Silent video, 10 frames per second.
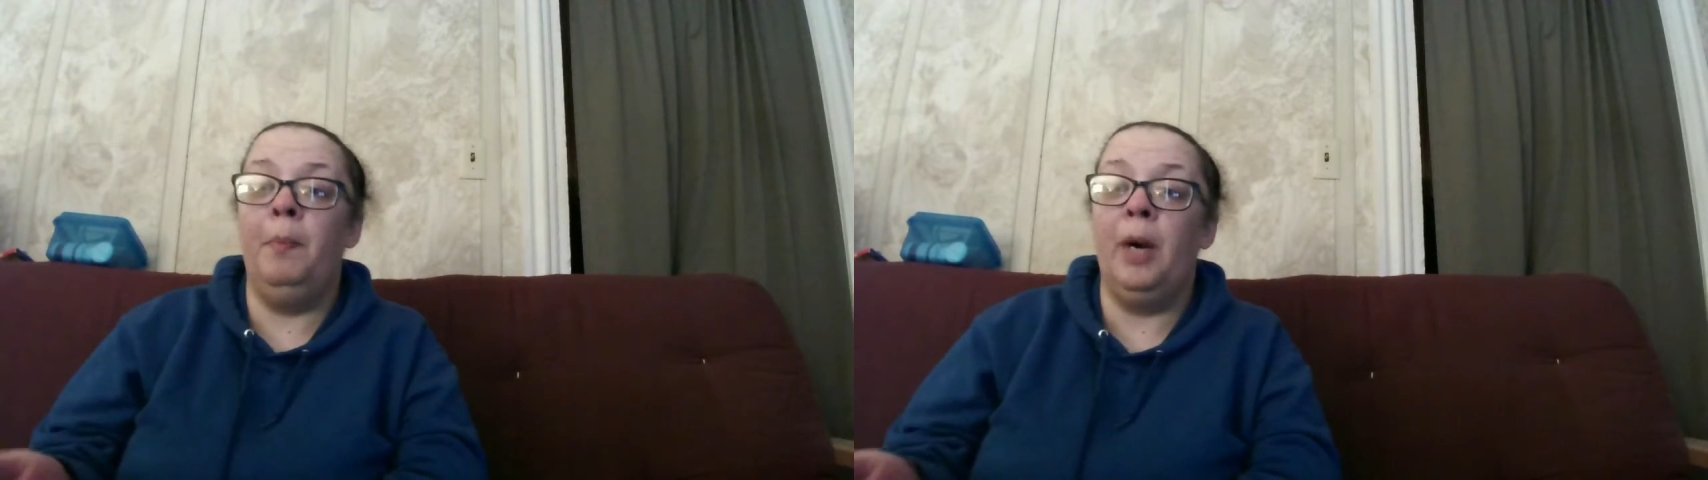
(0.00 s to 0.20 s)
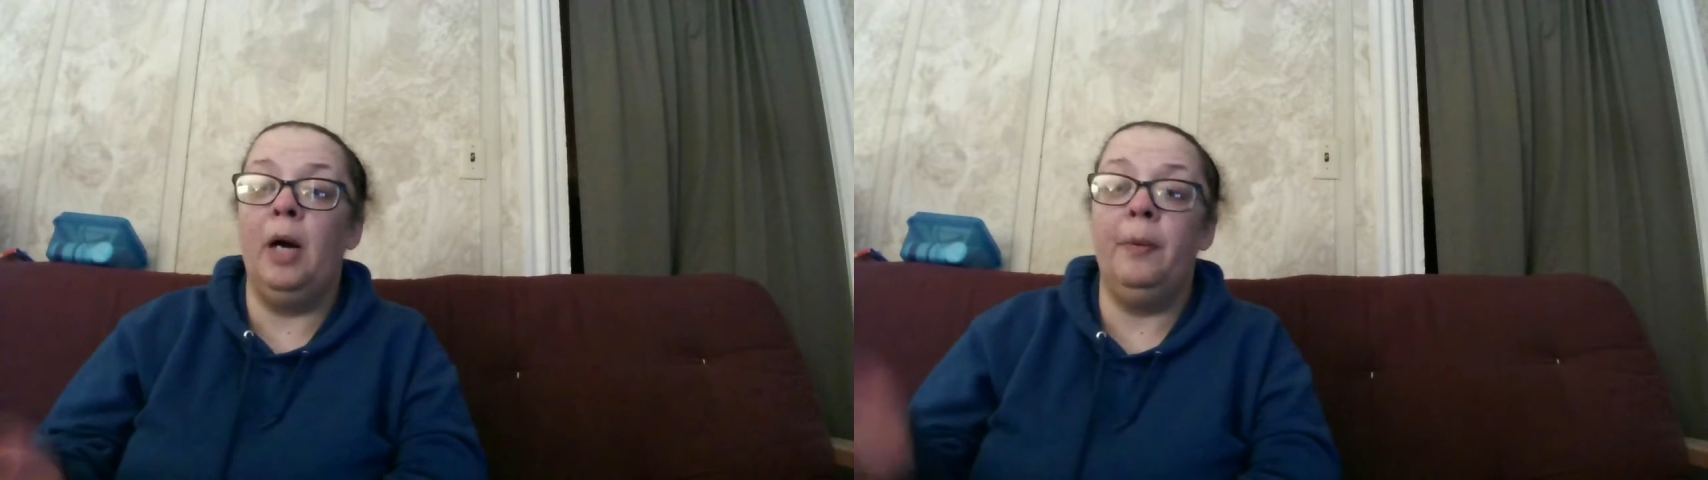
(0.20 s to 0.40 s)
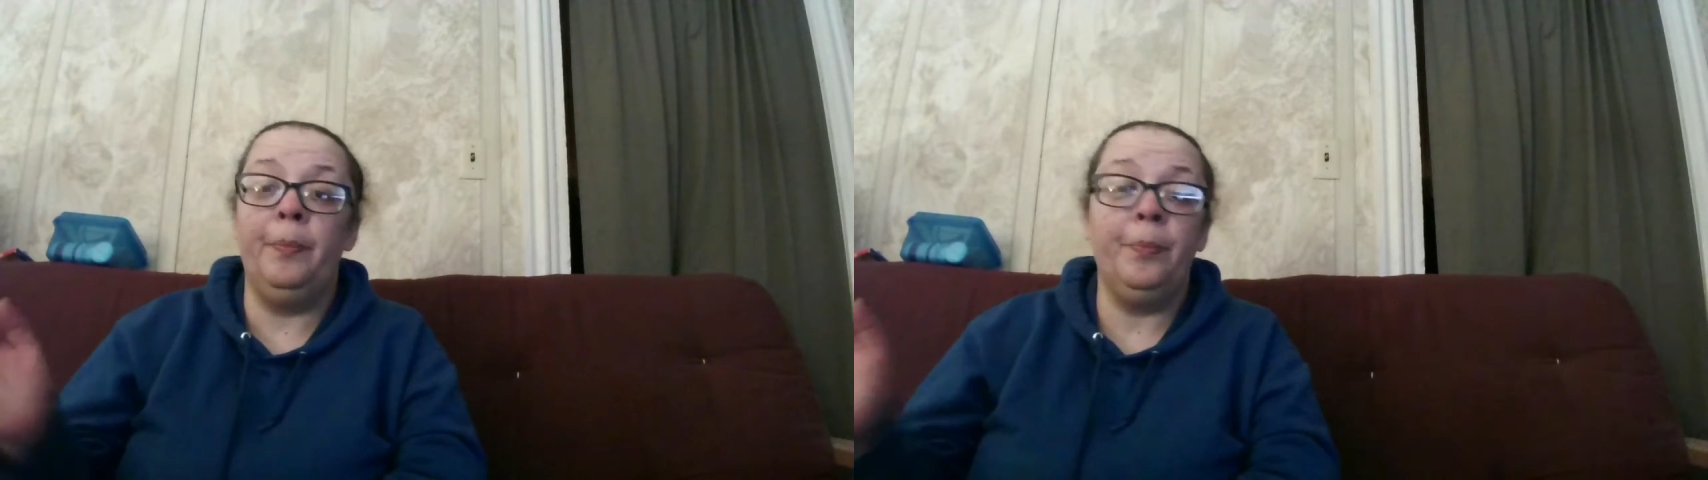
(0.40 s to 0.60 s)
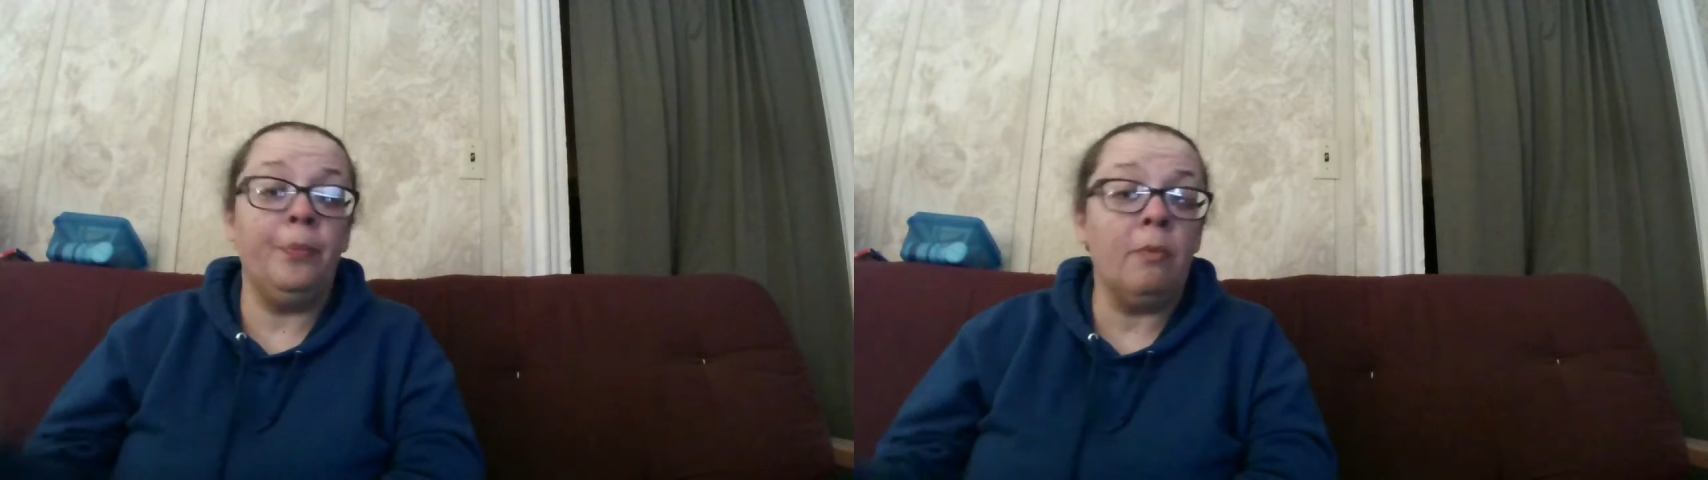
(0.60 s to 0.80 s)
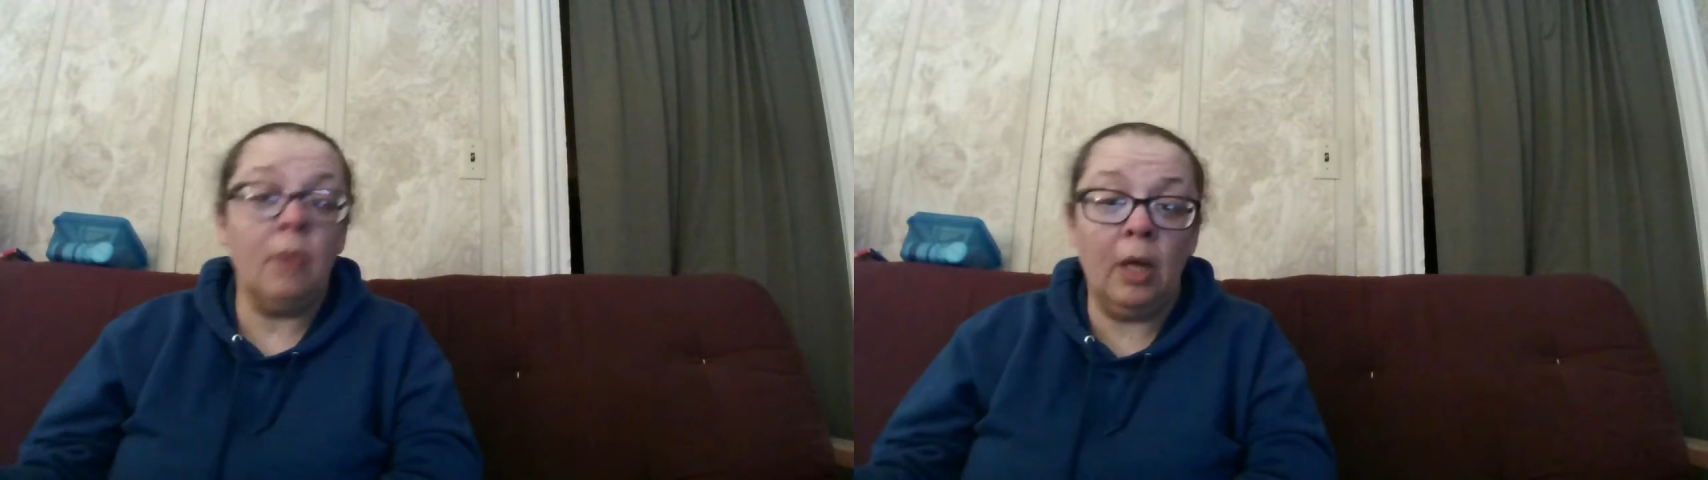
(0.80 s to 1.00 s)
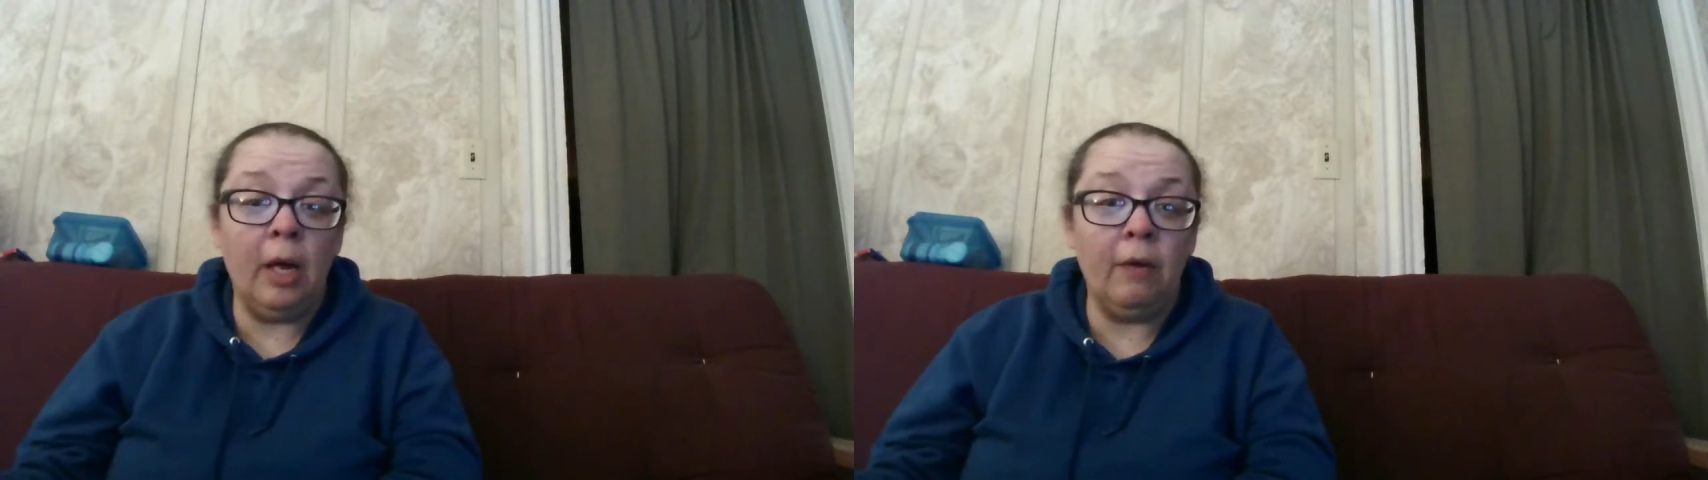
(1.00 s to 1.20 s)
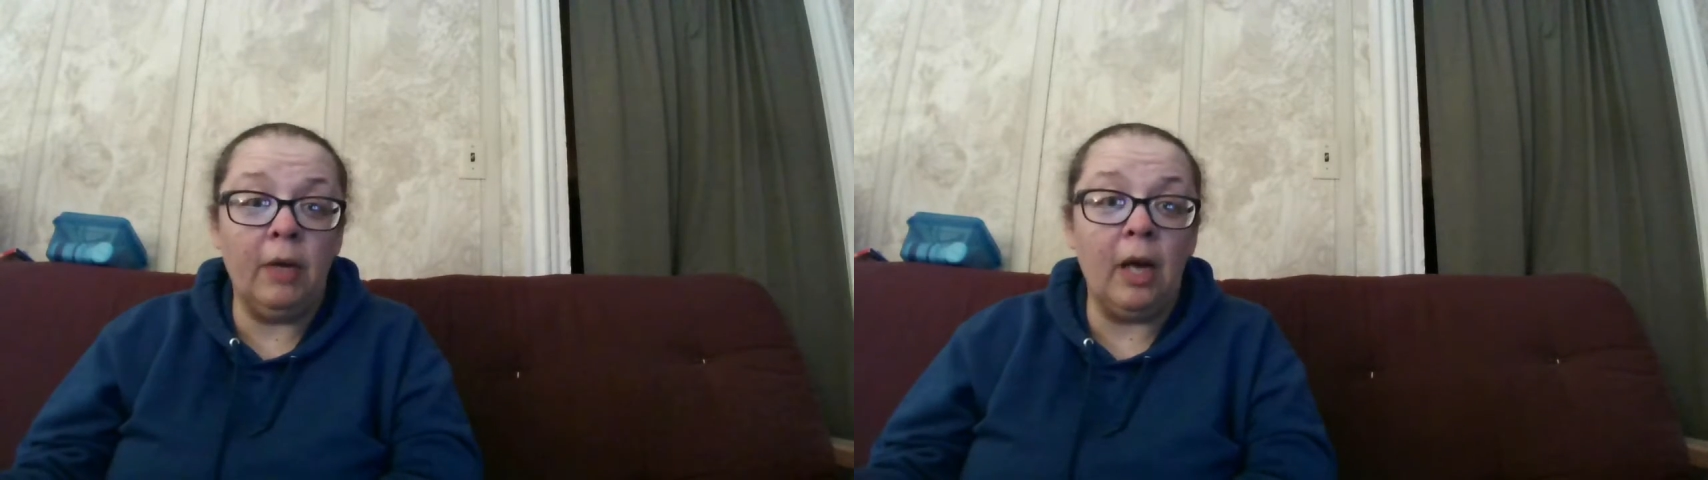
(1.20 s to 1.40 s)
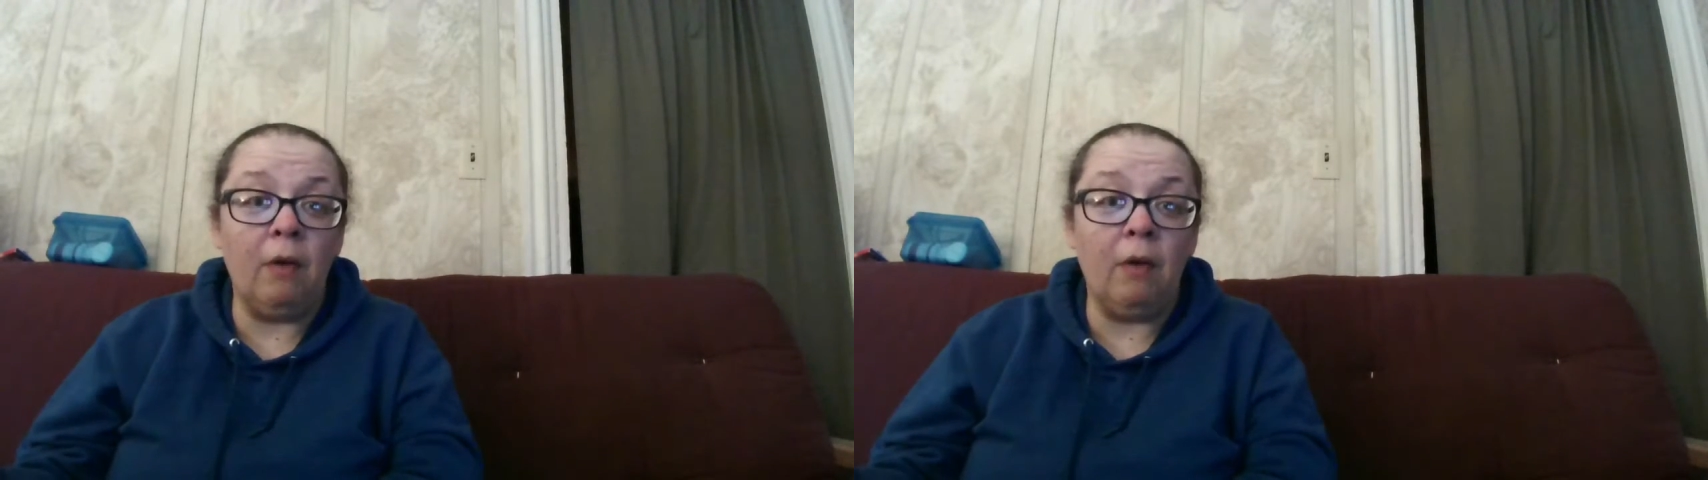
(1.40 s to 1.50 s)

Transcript: But Henry